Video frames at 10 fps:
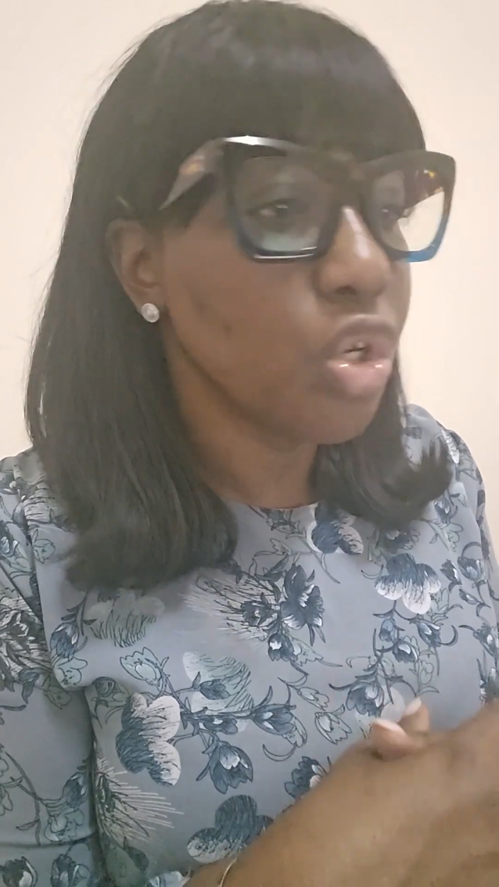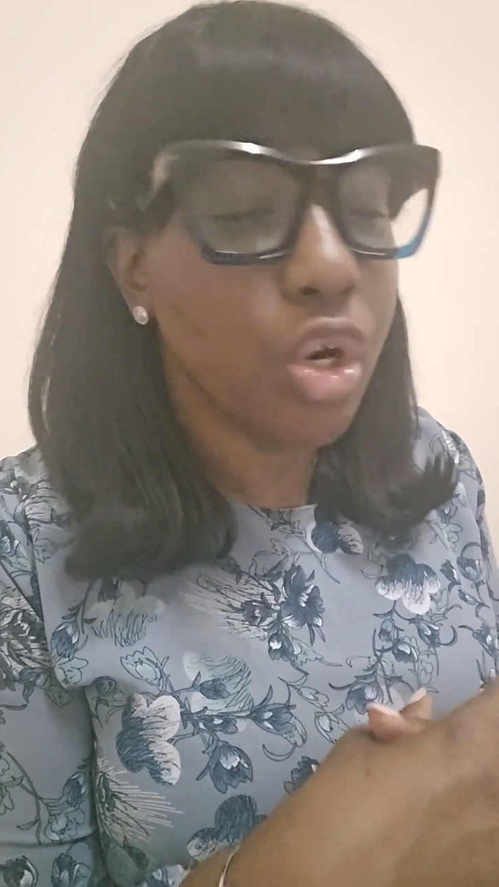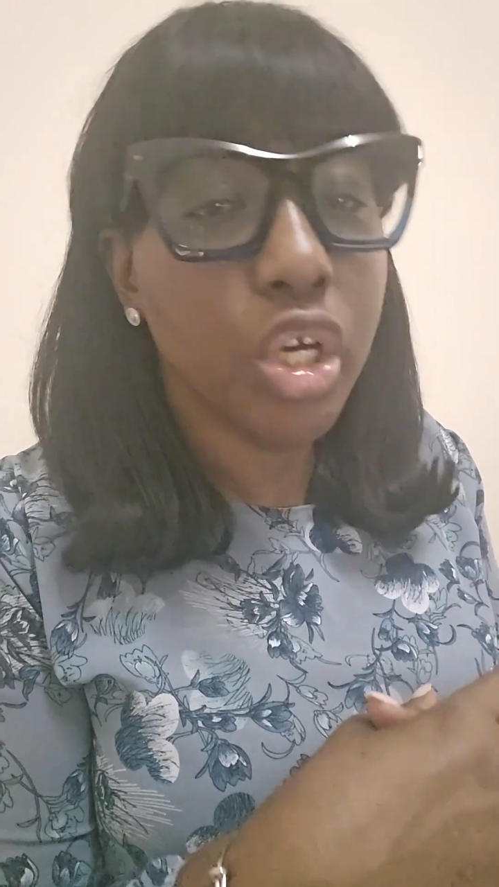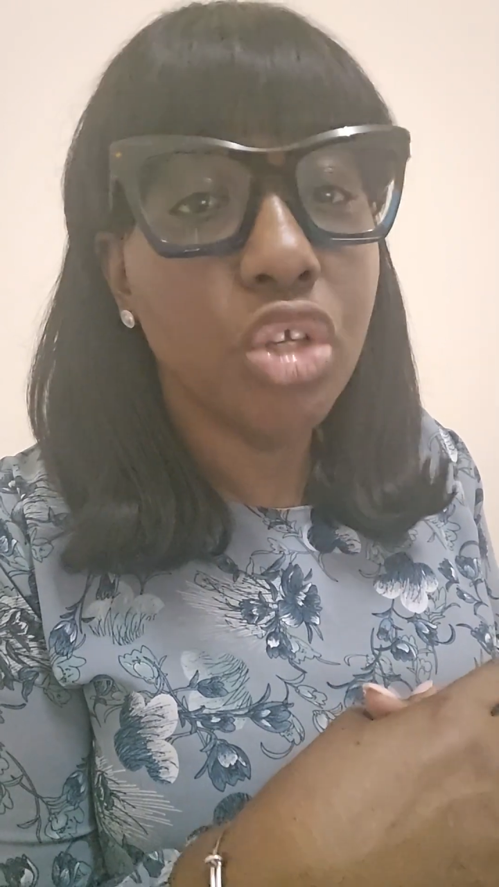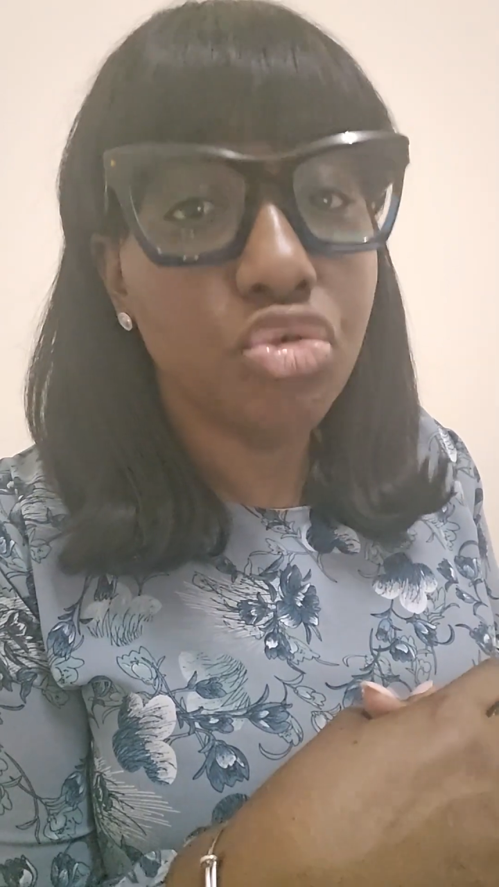
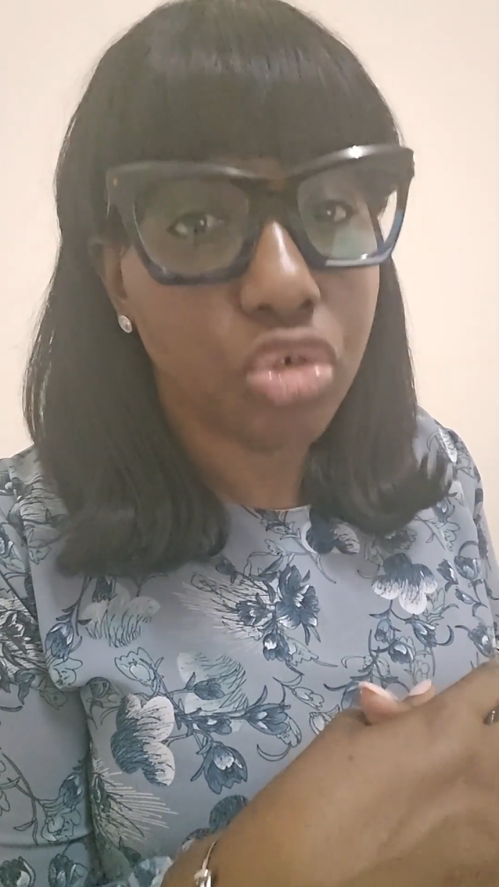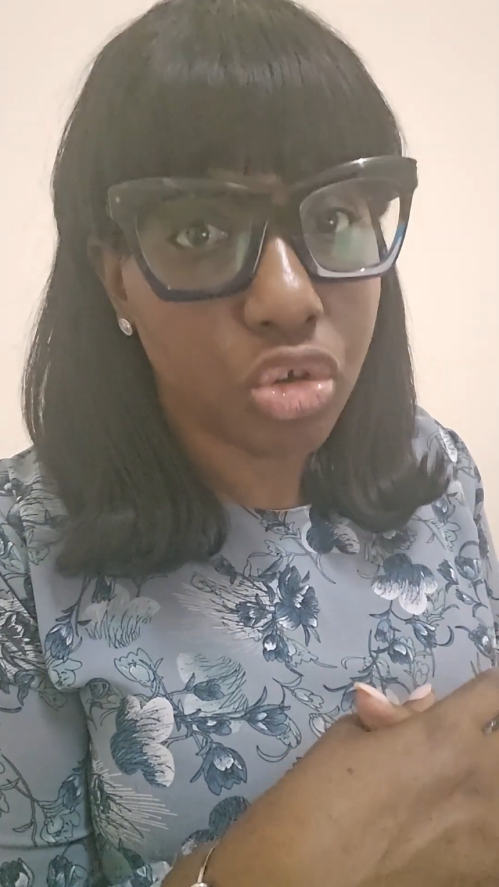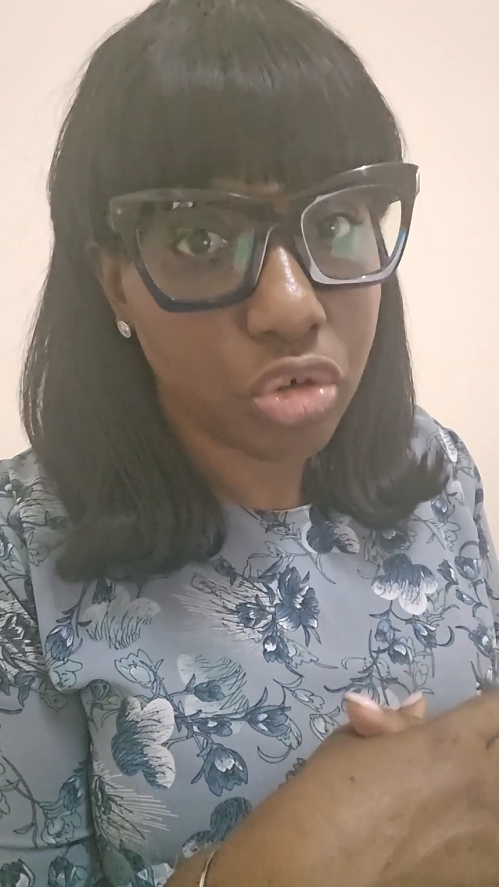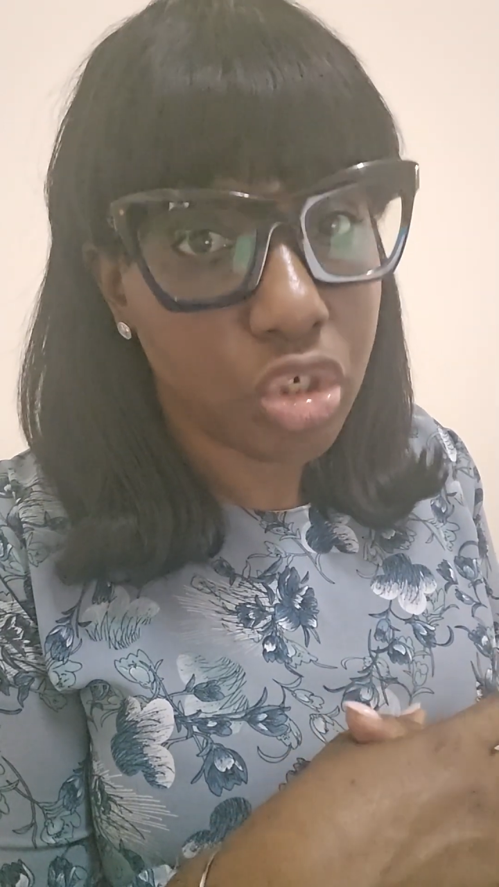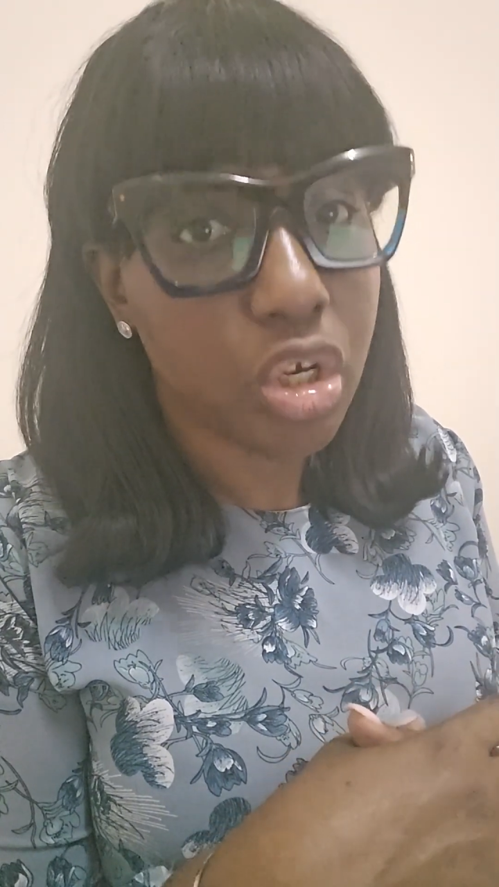your
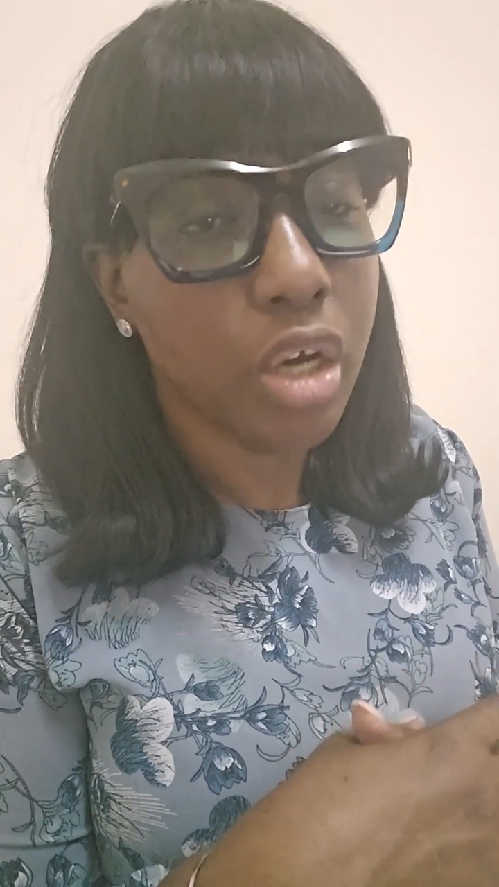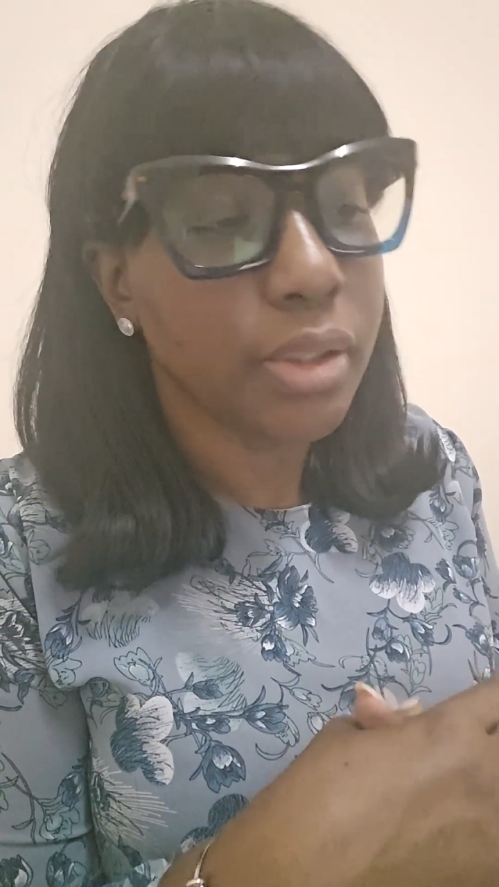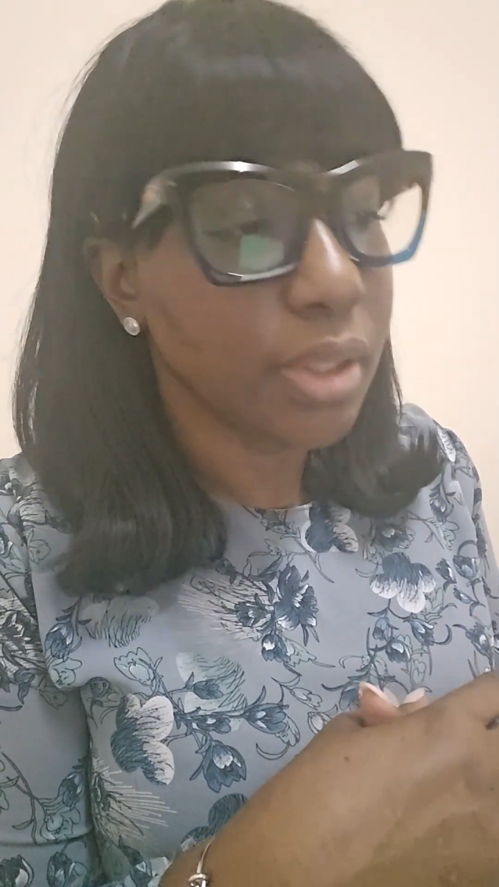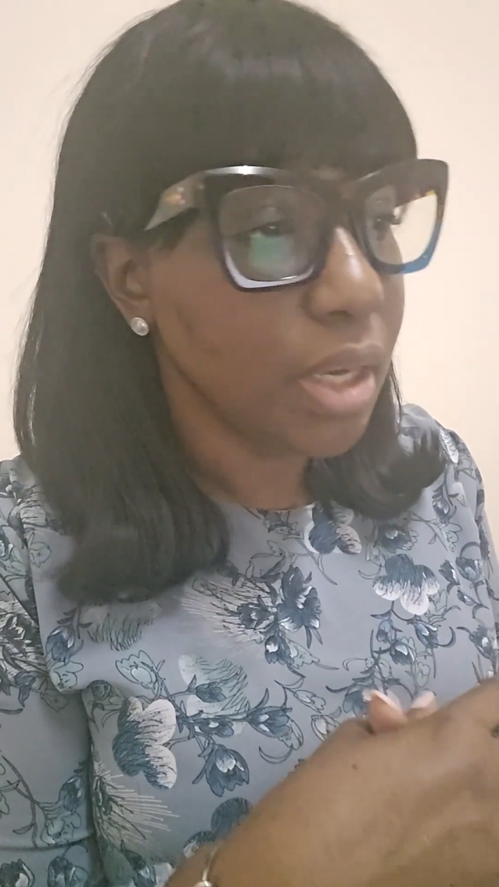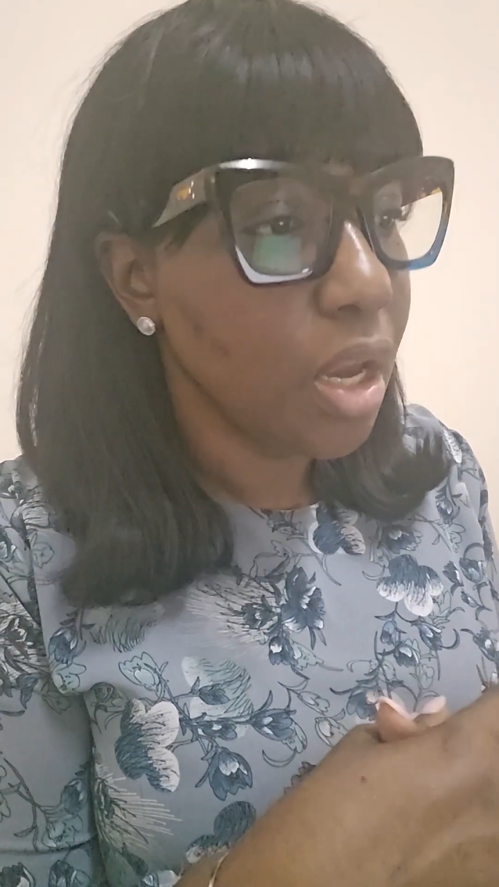introduction